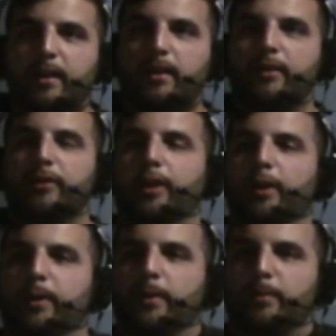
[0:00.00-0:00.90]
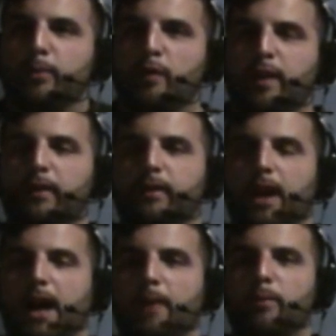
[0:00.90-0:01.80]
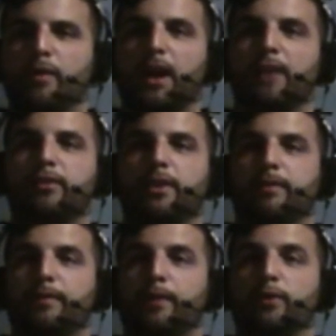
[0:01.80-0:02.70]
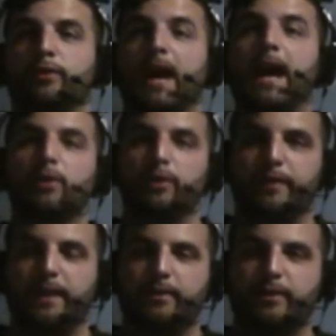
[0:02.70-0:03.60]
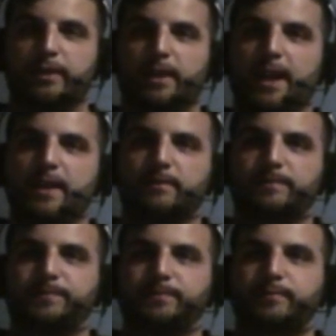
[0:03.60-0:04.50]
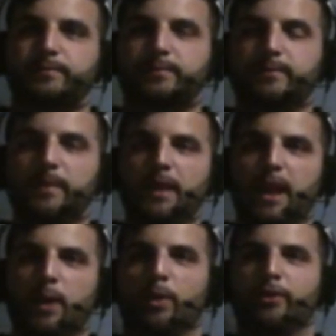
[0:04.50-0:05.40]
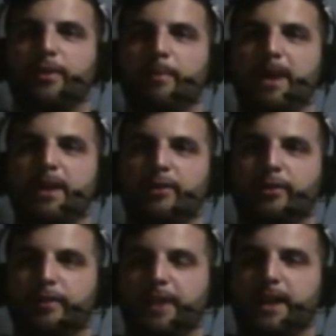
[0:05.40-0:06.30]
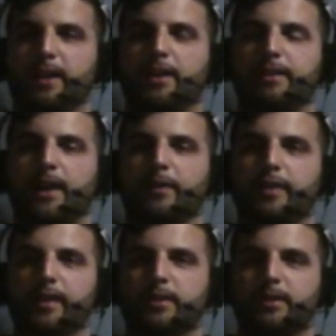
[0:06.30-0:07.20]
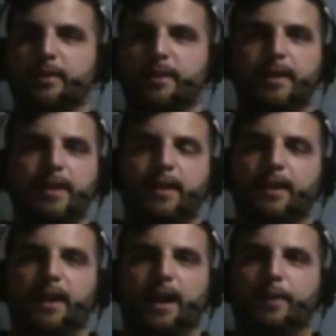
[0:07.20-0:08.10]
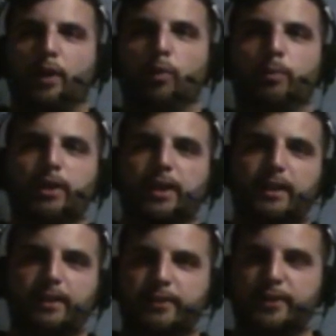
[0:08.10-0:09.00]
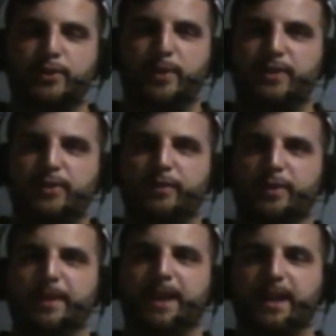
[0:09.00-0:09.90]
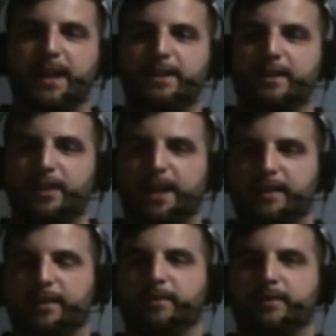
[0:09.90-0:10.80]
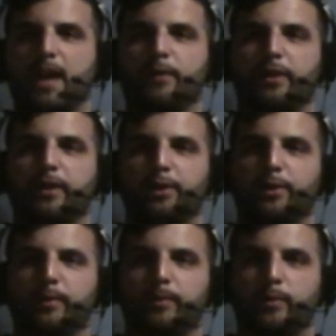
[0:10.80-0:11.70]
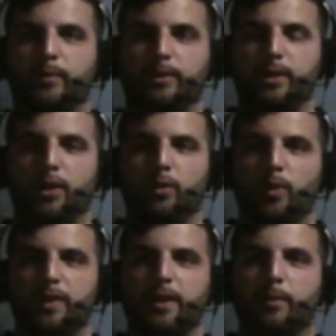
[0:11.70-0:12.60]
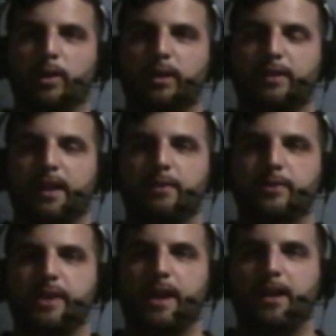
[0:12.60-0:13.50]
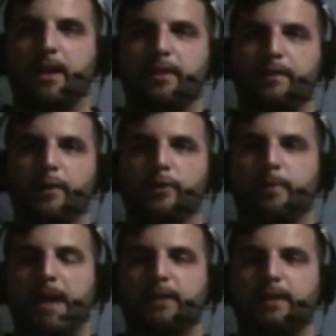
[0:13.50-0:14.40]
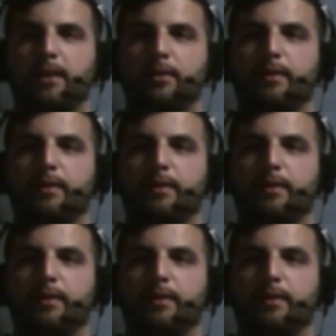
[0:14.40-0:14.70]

So moving on to the first title defense of the night, it was The Miz taking on Dolph Ziggler. The whole booking of the situation from the beginning I didn't like. Dolph Ziggler, won the #1 contender shot on the first SmackDown